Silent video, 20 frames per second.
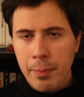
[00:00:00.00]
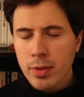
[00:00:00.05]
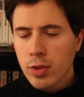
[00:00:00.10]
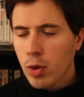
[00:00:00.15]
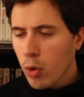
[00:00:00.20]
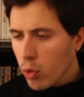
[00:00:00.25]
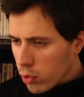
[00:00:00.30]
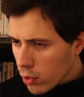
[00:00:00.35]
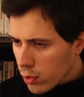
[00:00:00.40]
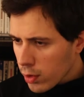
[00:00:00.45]
But
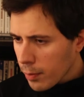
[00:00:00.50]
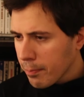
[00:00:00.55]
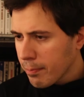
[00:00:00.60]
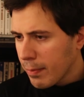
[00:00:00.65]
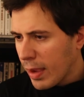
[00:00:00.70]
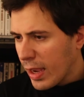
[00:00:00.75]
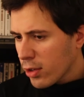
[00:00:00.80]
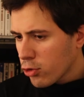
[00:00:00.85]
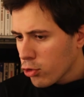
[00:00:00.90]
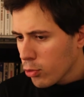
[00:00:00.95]
those are the
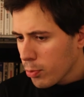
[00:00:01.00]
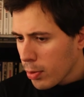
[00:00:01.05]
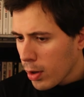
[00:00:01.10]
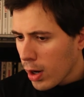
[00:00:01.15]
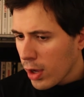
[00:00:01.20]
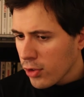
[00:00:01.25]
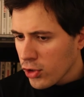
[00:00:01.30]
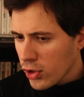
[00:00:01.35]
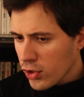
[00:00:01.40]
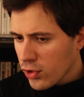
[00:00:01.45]
major
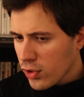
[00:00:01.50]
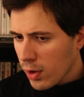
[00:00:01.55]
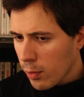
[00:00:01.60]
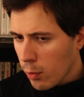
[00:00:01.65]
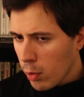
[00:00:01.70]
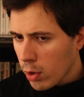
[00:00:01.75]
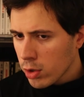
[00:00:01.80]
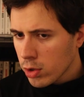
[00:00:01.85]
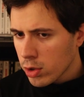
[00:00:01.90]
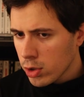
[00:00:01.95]
projects I
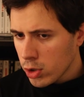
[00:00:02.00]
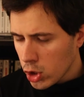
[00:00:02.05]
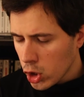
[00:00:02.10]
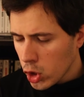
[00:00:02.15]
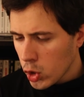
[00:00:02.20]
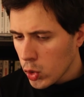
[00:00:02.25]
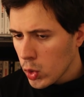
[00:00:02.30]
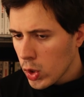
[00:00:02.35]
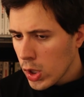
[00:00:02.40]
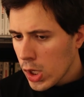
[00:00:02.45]
want to do.